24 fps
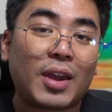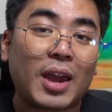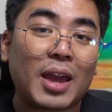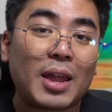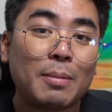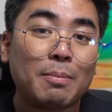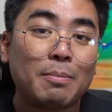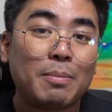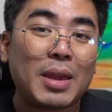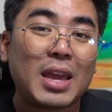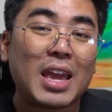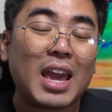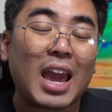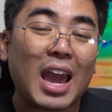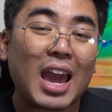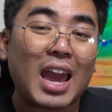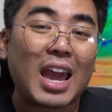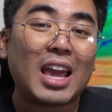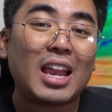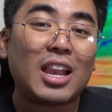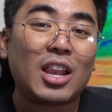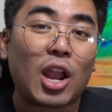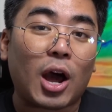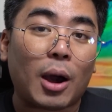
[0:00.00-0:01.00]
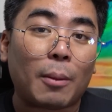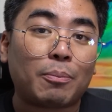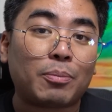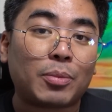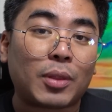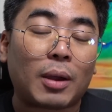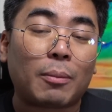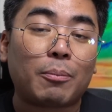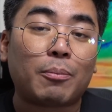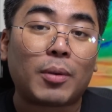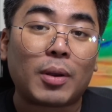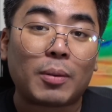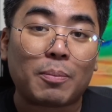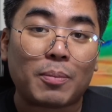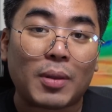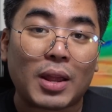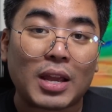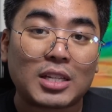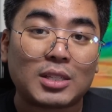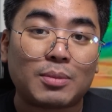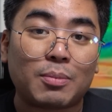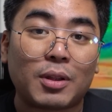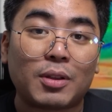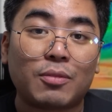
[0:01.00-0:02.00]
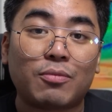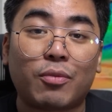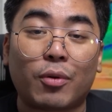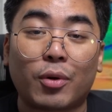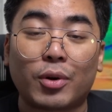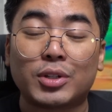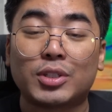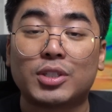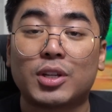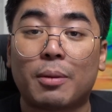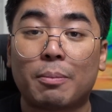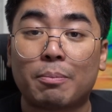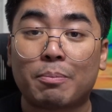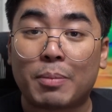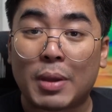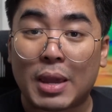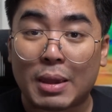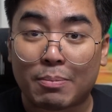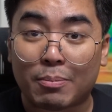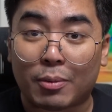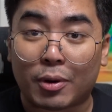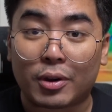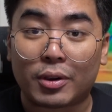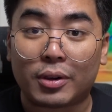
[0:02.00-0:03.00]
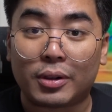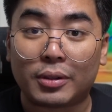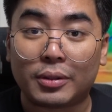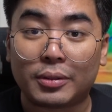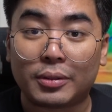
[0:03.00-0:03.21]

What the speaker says: can be a laptop replacement for some people.